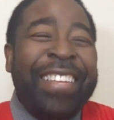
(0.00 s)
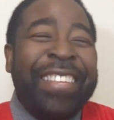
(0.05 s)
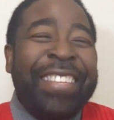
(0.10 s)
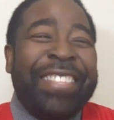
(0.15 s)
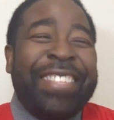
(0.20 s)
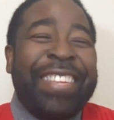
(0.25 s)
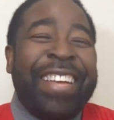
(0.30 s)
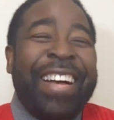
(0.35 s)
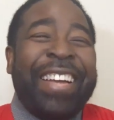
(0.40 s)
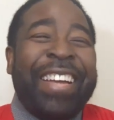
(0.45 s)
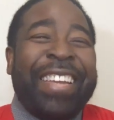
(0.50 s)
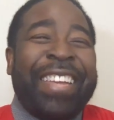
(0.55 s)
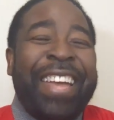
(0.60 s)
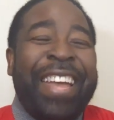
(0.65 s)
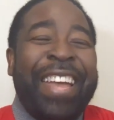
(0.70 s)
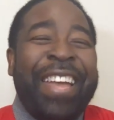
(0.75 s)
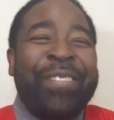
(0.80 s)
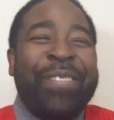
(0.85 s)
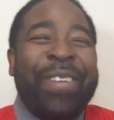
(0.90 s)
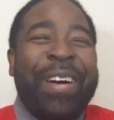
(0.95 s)
So I
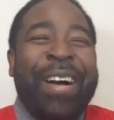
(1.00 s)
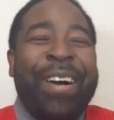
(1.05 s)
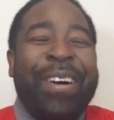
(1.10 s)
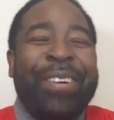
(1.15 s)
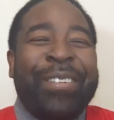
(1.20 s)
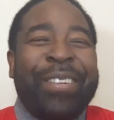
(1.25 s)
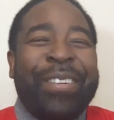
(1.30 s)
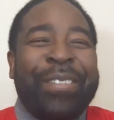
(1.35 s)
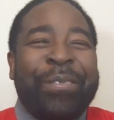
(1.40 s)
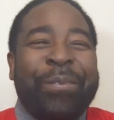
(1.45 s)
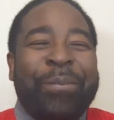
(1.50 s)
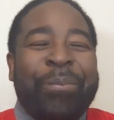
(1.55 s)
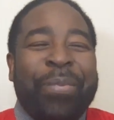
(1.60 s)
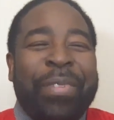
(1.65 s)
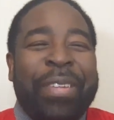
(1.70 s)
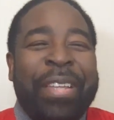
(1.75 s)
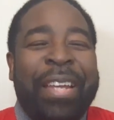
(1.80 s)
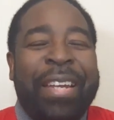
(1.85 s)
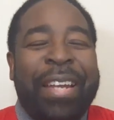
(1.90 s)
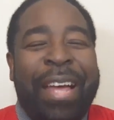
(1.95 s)
came out
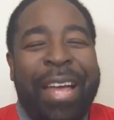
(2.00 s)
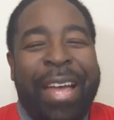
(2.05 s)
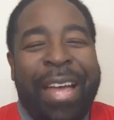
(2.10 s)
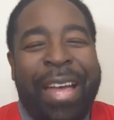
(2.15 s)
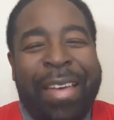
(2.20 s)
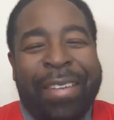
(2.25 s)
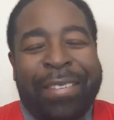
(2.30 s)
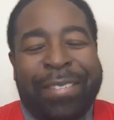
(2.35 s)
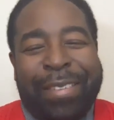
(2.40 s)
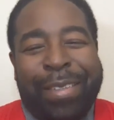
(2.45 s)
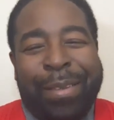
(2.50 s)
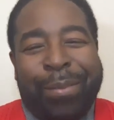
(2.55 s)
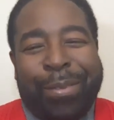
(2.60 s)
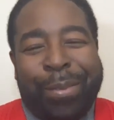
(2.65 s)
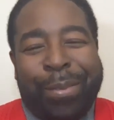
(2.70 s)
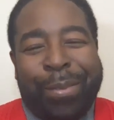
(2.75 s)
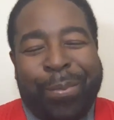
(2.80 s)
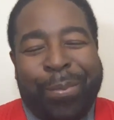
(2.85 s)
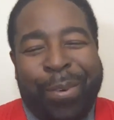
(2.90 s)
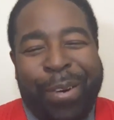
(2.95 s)
and I asked them
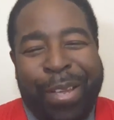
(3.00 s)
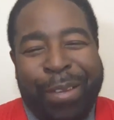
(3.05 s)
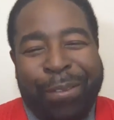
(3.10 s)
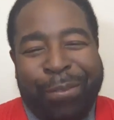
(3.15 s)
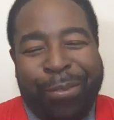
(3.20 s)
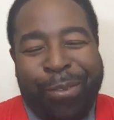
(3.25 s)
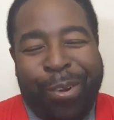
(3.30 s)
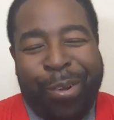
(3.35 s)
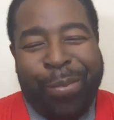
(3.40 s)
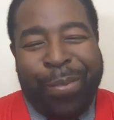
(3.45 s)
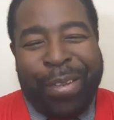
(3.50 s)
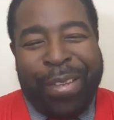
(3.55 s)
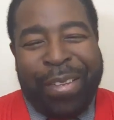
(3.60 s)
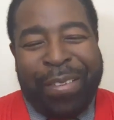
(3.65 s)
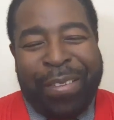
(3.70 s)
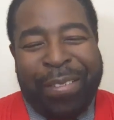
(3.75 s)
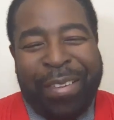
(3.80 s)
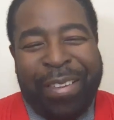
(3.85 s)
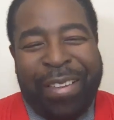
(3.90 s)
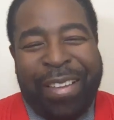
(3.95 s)
to pray for
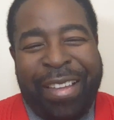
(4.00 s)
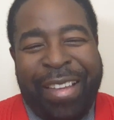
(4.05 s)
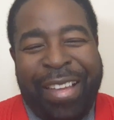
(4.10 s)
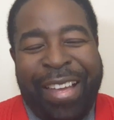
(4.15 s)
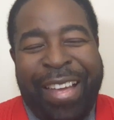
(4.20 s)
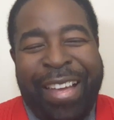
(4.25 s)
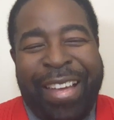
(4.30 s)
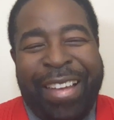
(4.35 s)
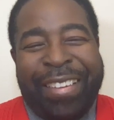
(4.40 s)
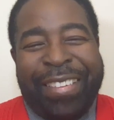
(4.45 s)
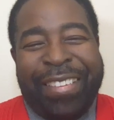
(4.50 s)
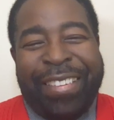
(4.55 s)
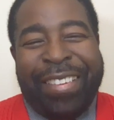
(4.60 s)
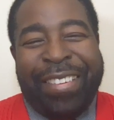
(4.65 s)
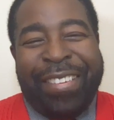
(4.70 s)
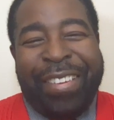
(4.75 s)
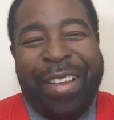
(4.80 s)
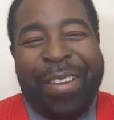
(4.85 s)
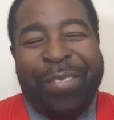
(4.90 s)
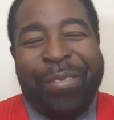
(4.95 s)
me. And
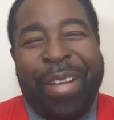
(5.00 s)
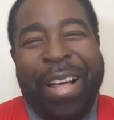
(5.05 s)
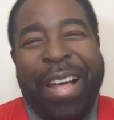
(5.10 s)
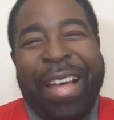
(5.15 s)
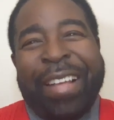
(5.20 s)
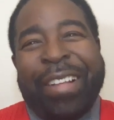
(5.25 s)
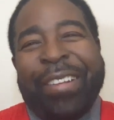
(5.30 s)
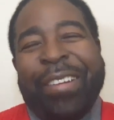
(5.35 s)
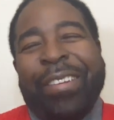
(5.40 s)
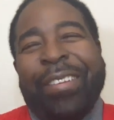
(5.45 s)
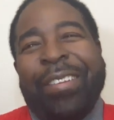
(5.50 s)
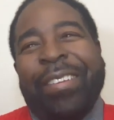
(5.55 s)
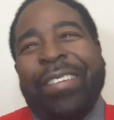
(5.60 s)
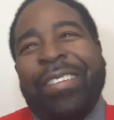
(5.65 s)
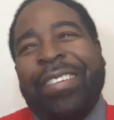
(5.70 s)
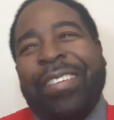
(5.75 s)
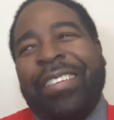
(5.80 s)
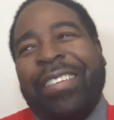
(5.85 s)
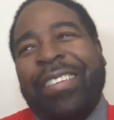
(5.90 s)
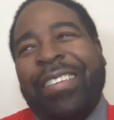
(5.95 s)

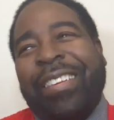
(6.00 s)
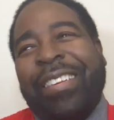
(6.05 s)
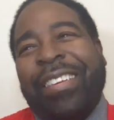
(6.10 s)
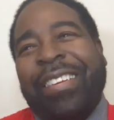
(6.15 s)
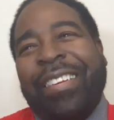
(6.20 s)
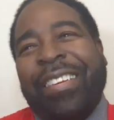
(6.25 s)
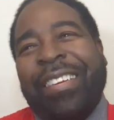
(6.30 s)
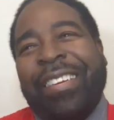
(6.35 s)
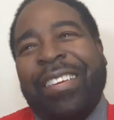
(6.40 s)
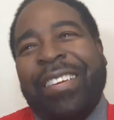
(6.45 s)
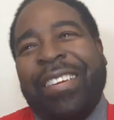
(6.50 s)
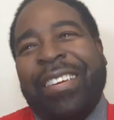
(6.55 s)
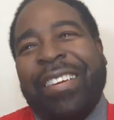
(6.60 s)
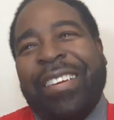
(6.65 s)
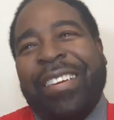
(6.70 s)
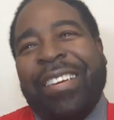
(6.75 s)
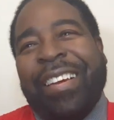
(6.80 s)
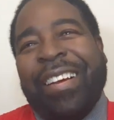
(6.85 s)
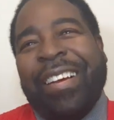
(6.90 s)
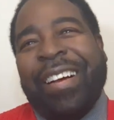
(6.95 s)
Michael,
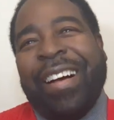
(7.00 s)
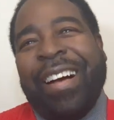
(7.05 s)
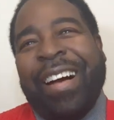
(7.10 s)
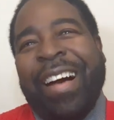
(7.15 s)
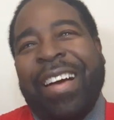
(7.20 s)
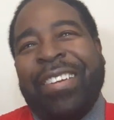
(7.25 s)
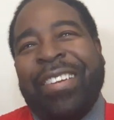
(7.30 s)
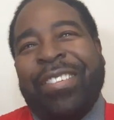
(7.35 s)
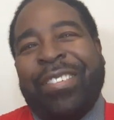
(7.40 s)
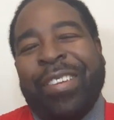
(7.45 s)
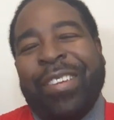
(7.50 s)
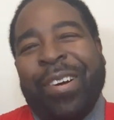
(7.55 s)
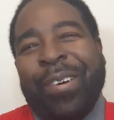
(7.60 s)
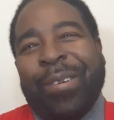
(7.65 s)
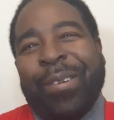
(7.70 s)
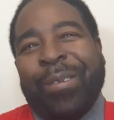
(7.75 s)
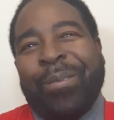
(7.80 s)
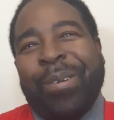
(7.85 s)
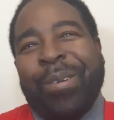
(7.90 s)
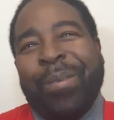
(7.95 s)
I
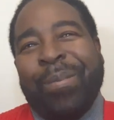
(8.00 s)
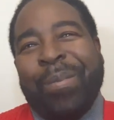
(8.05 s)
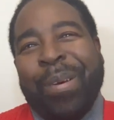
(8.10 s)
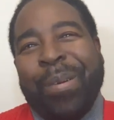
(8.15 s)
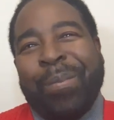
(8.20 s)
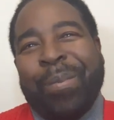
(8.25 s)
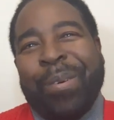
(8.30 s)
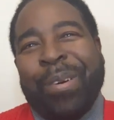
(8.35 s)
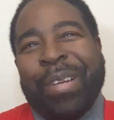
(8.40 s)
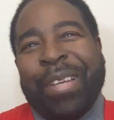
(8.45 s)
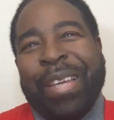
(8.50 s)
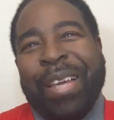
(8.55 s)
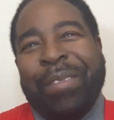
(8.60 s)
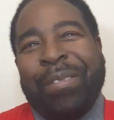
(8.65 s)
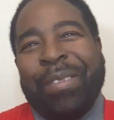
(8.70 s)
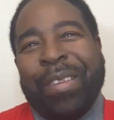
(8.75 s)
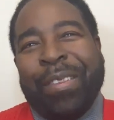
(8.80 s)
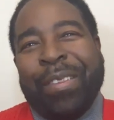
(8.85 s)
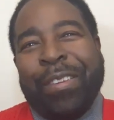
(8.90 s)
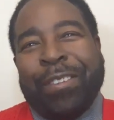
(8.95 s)
don't remember
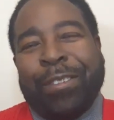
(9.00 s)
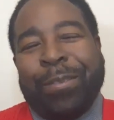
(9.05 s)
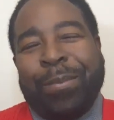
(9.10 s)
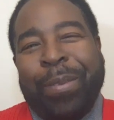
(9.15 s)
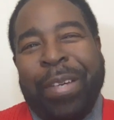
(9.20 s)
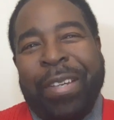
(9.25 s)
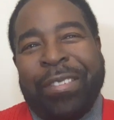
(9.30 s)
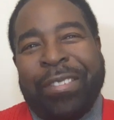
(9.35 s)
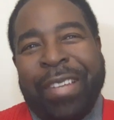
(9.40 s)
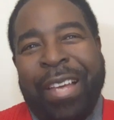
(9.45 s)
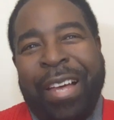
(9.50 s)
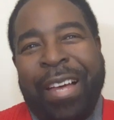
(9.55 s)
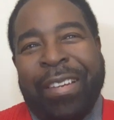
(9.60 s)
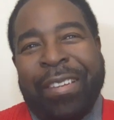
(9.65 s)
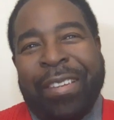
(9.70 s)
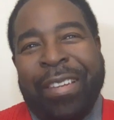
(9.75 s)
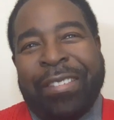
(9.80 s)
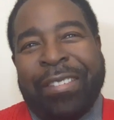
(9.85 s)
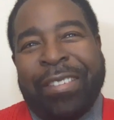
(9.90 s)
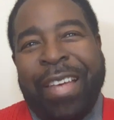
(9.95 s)
giving the speech.
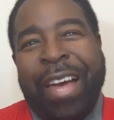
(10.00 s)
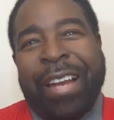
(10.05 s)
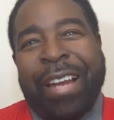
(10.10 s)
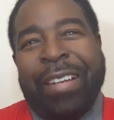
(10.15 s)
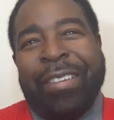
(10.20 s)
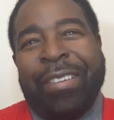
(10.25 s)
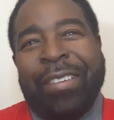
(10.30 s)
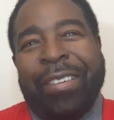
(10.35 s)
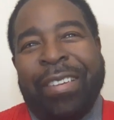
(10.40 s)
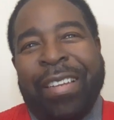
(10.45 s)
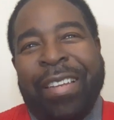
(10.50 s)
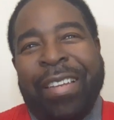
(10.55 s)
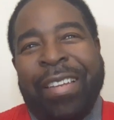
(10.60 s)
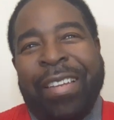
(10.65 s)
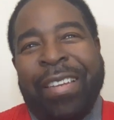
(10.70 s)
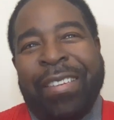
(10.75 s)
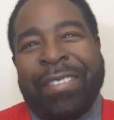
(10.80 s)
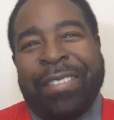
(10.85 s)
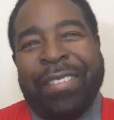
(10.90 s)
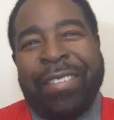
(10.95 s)
The title
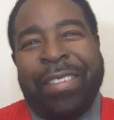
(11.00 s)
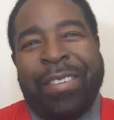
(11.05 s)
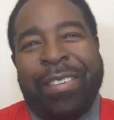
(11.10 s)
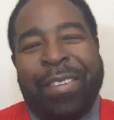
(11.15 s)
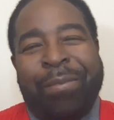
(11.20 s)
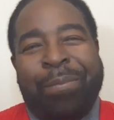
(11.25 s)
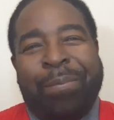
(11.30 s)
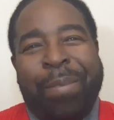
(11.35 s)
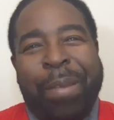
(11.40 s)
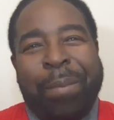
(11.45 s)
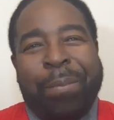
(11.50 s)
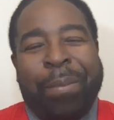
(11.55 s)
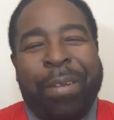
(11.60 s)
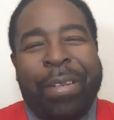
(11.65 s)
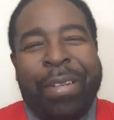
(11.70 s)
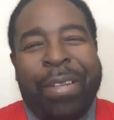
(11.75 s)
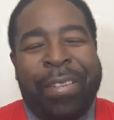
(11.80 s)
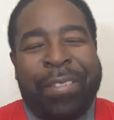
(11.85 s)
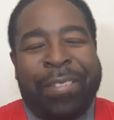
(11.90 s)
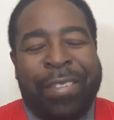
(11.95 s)
is, and the people
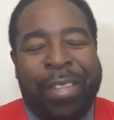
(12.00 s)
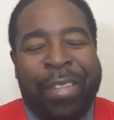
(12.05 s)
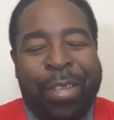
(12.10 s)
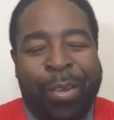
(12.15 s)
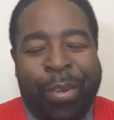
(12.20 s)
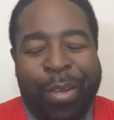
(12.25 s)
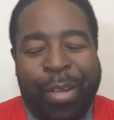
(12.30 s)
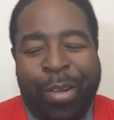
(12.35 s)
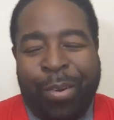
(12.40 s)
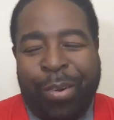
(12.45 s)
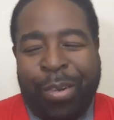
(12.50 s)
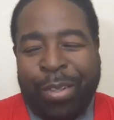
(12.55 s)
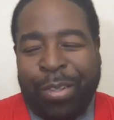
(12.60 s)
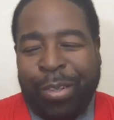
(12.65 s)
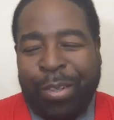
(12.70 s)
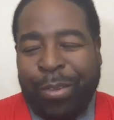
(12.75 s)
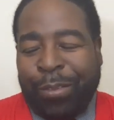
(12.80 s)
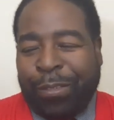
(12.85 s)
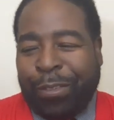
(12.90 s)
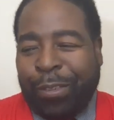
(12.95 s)
listening, you can go on
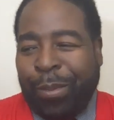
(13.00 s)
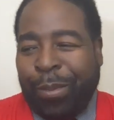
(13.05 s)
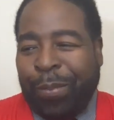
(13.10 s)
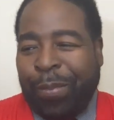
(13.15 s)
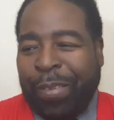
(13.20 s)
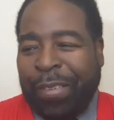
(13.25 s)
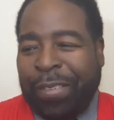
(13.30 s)
YouTube.